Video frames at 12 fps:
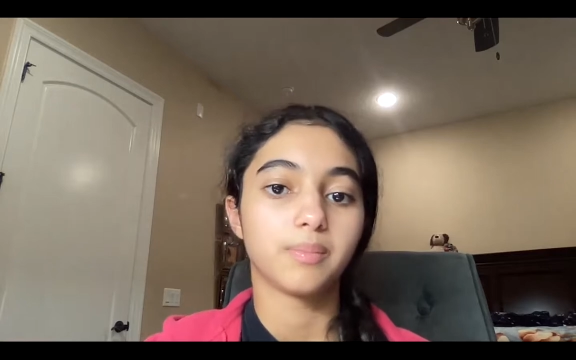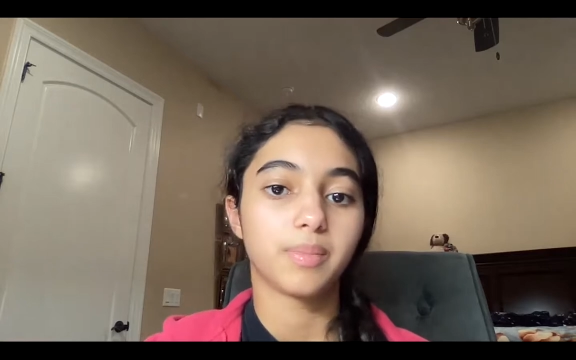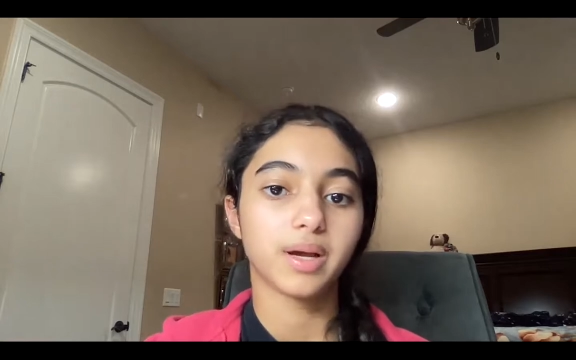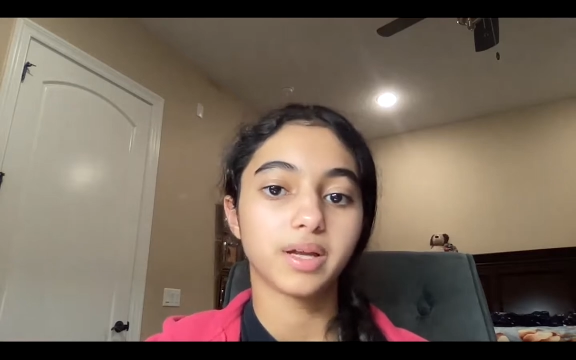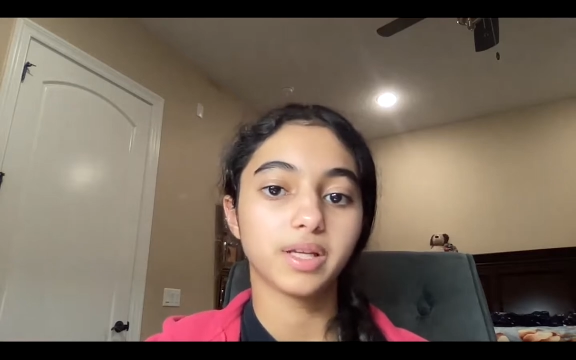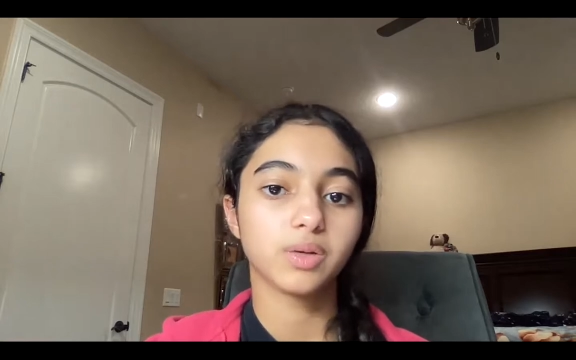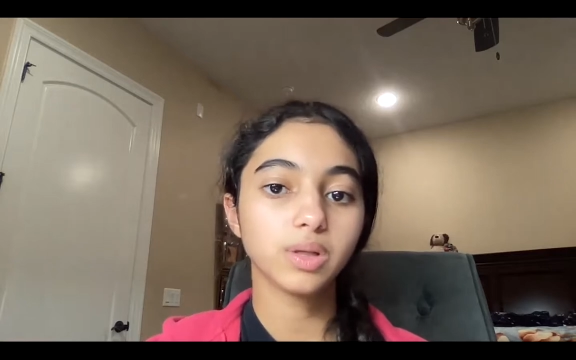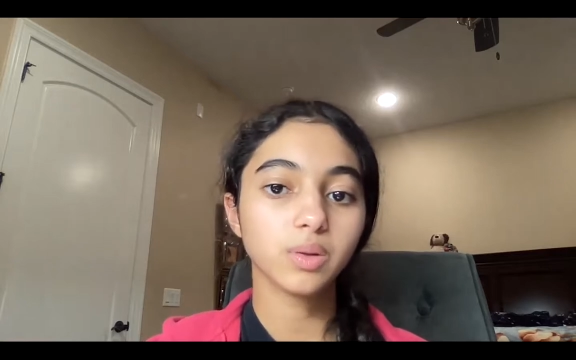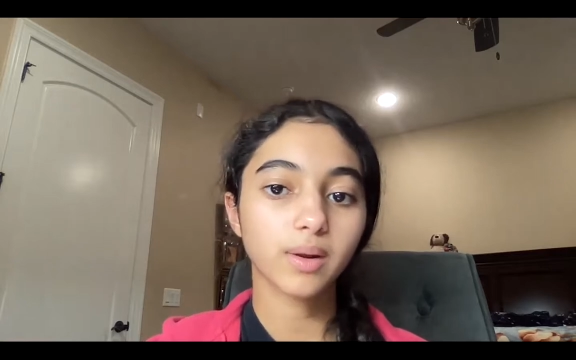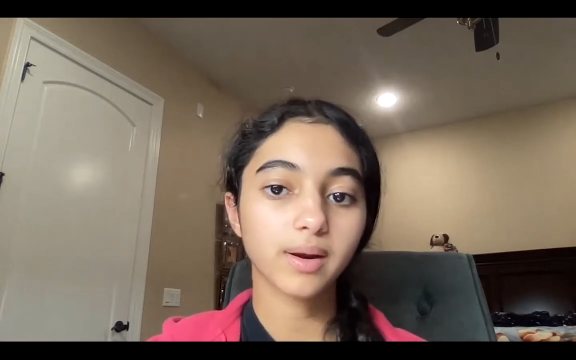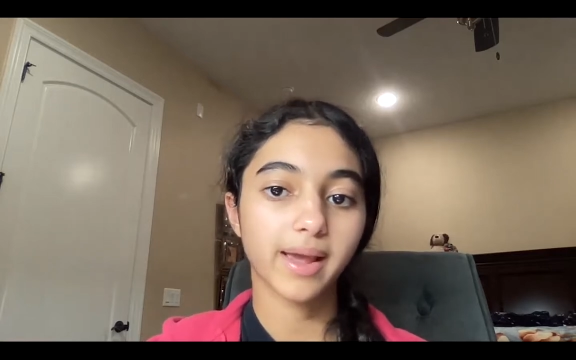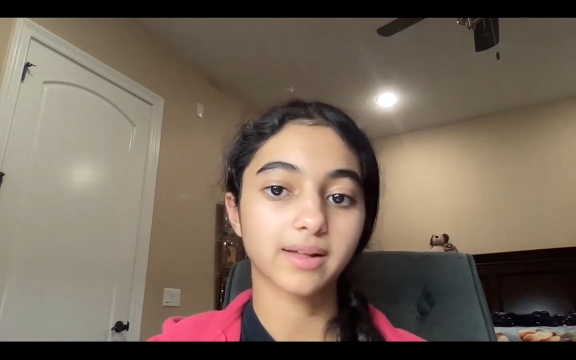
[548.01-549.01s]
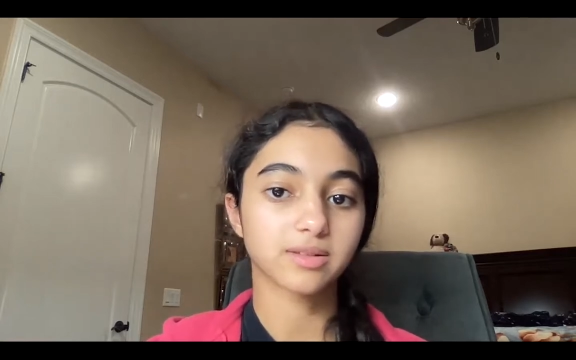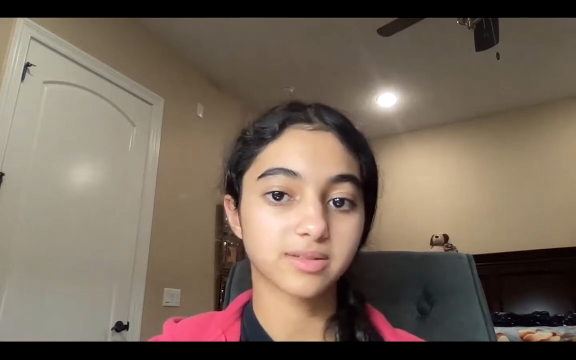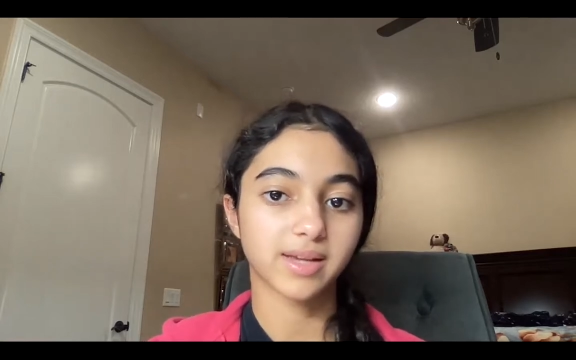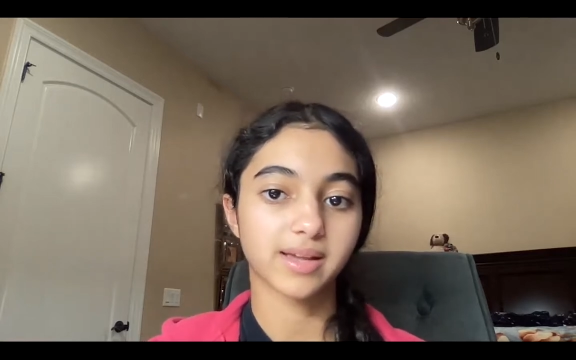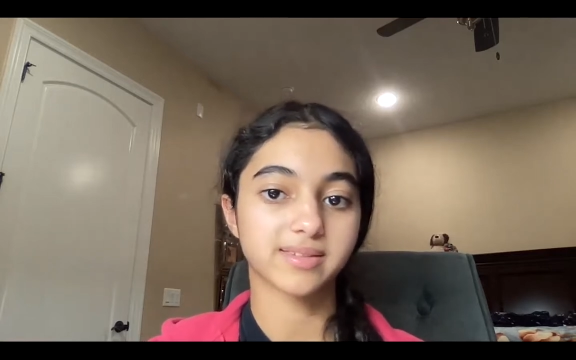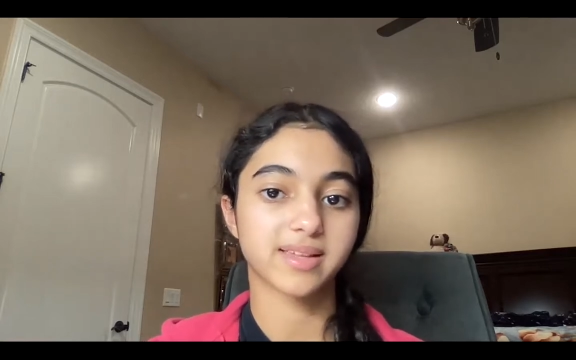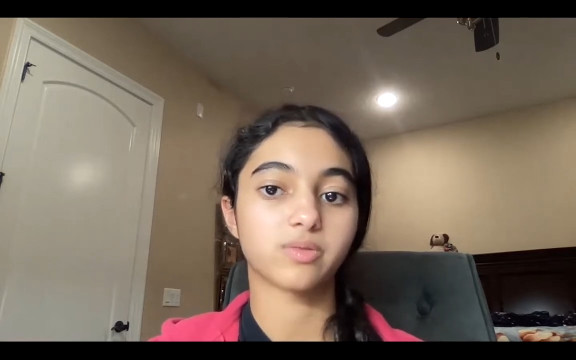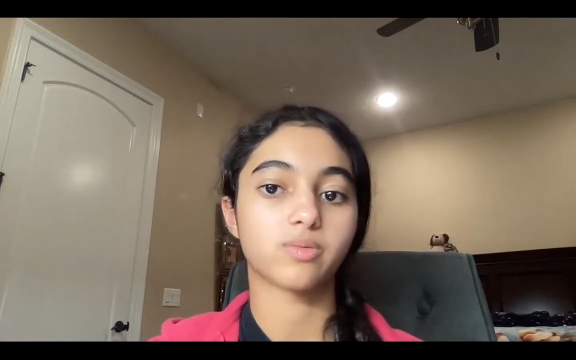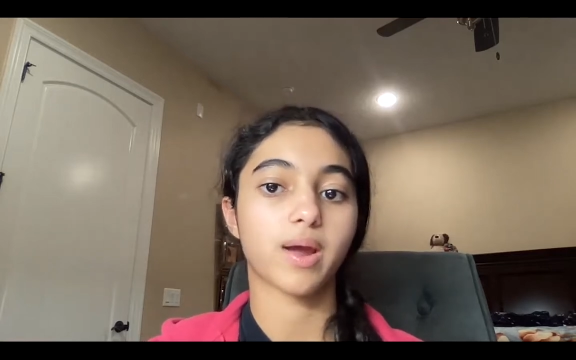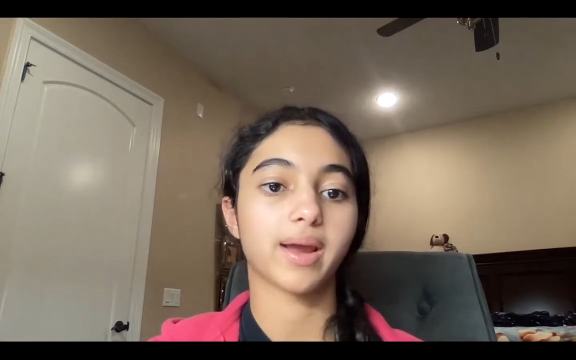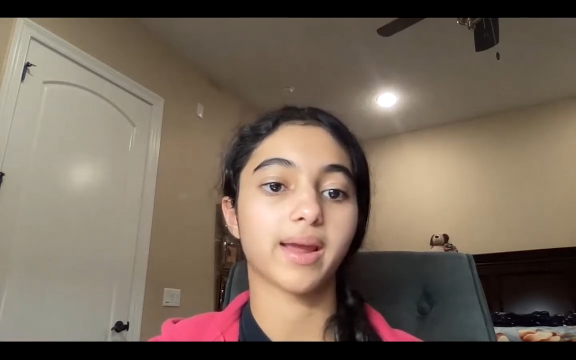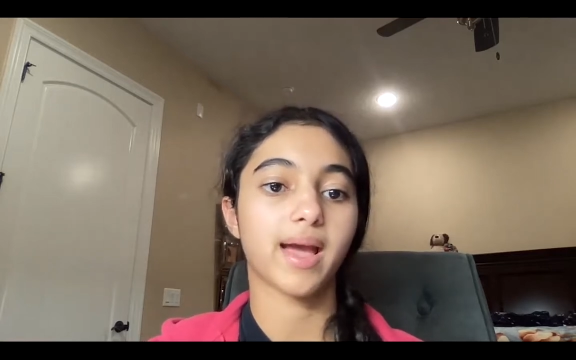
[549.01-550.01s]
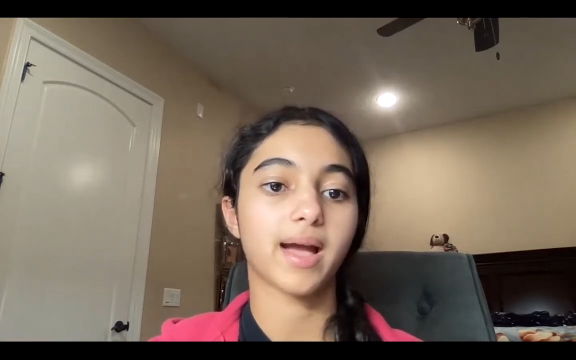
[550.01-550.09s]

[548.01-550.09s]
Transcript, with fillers: but you only want to exercise that right